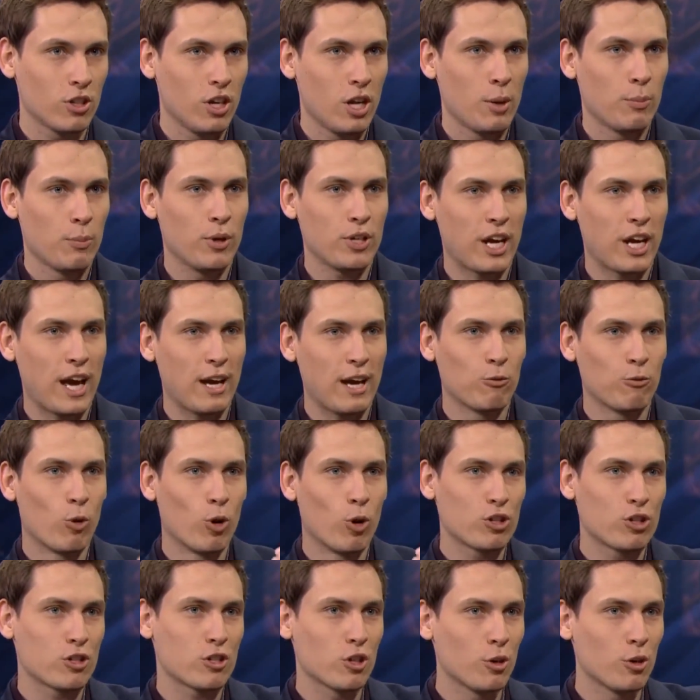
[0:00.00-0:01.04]
but they had
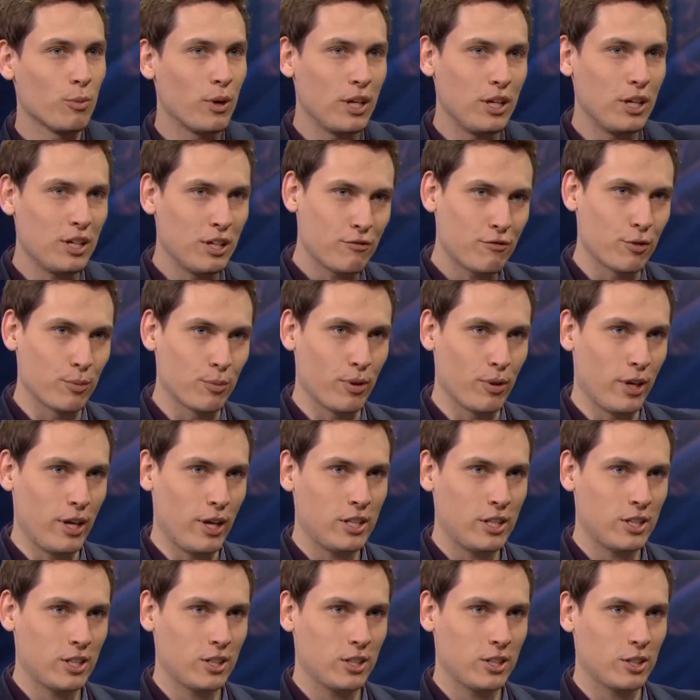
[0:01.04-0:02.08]
wards so many different
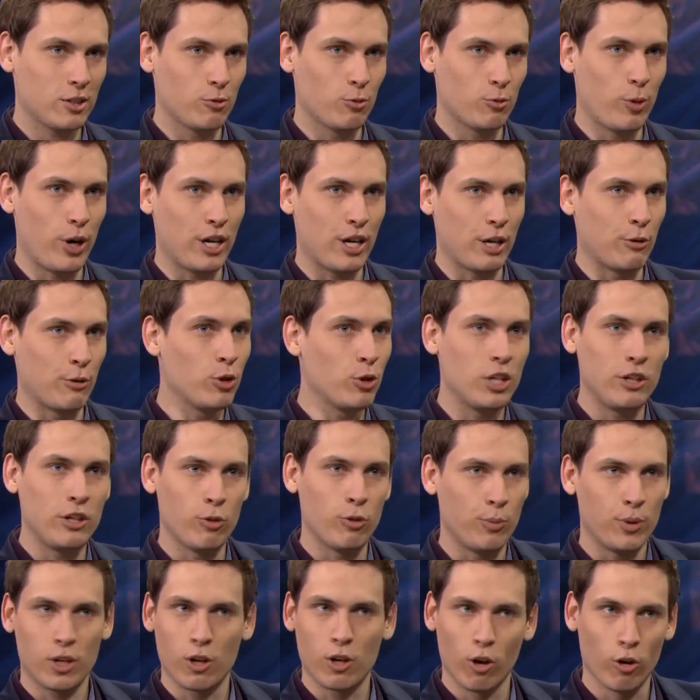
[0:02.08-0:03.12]
places where they wouldn't even
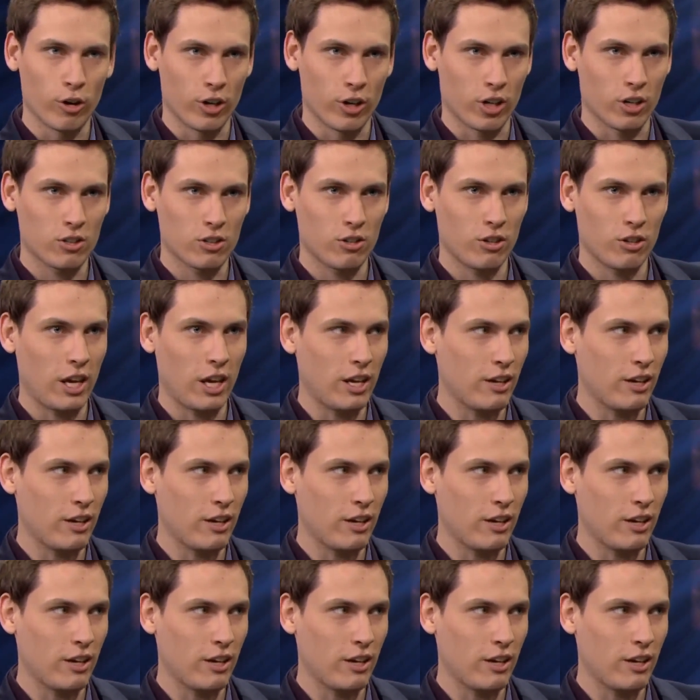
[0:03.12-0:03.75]
be going. So they